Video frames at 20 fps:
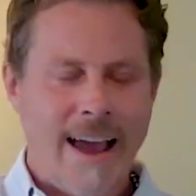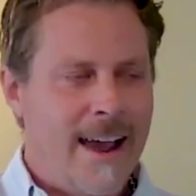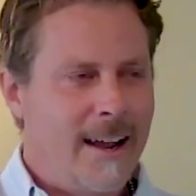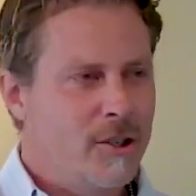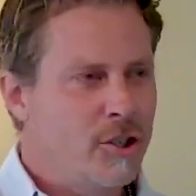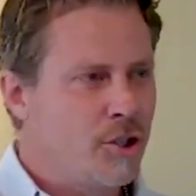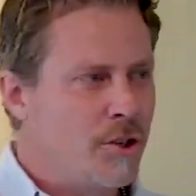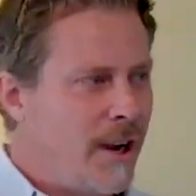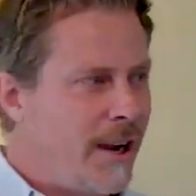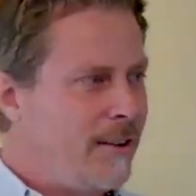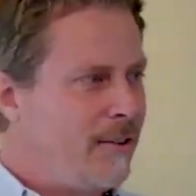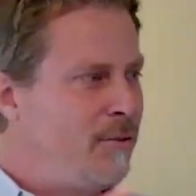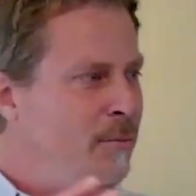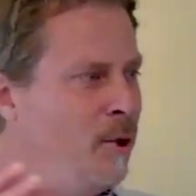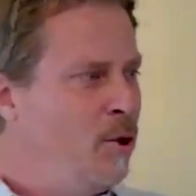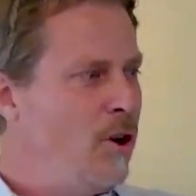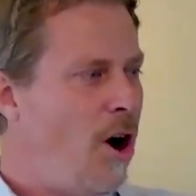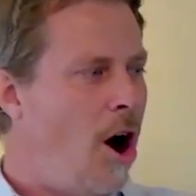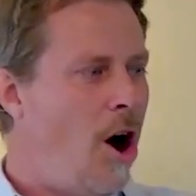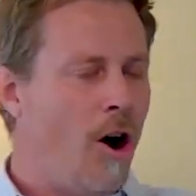I
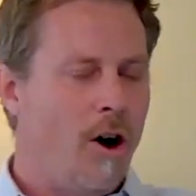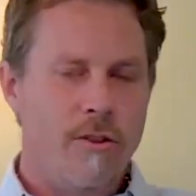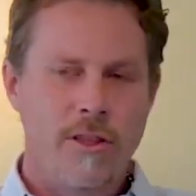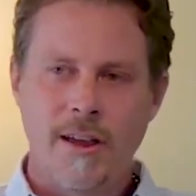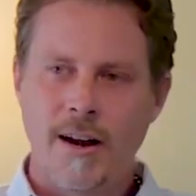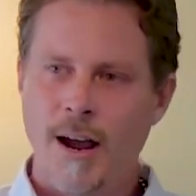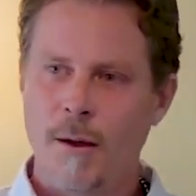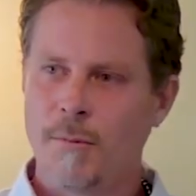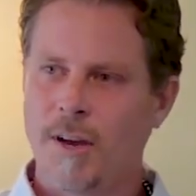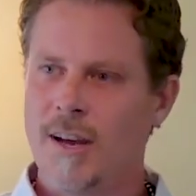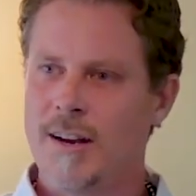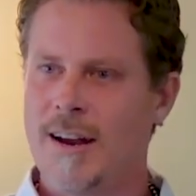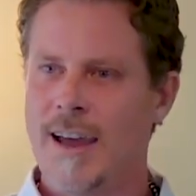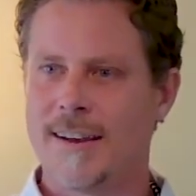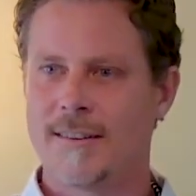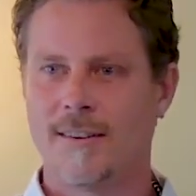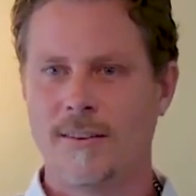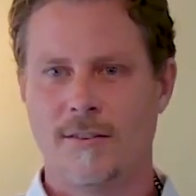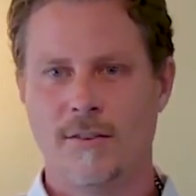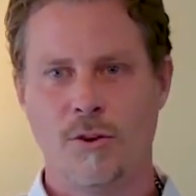transmute all that I'm
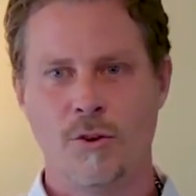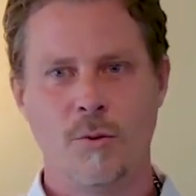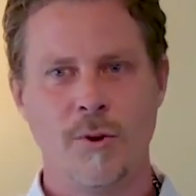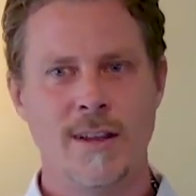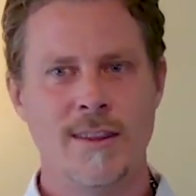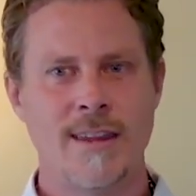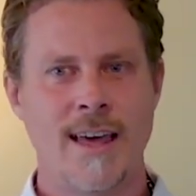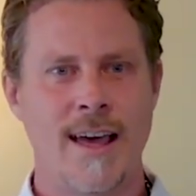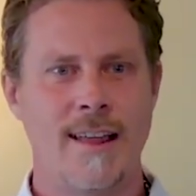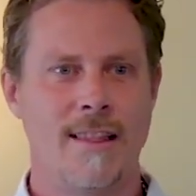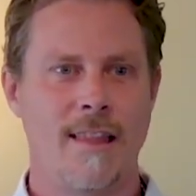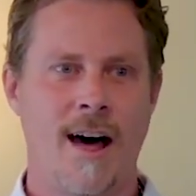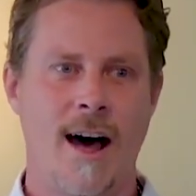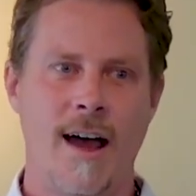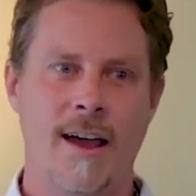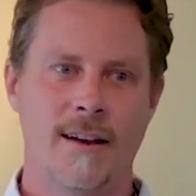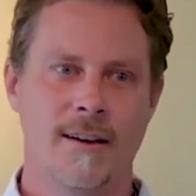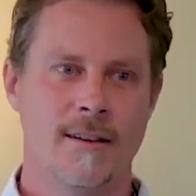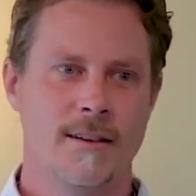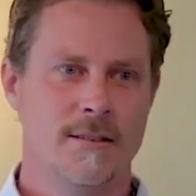connected to in that
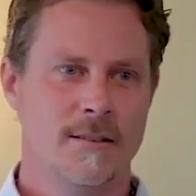line.